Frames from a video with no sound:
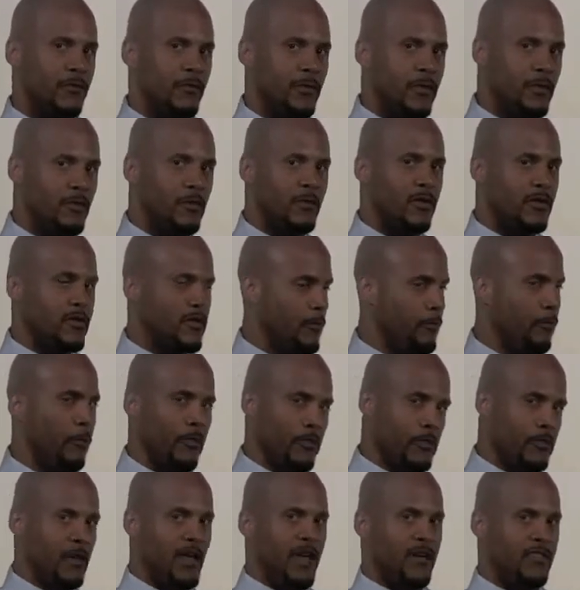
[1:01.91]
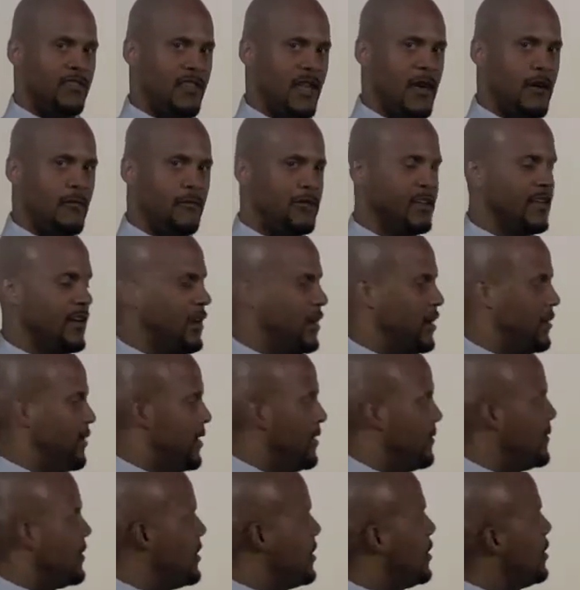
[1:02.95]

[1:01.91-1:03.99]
for you to support your lifestyle and retirement.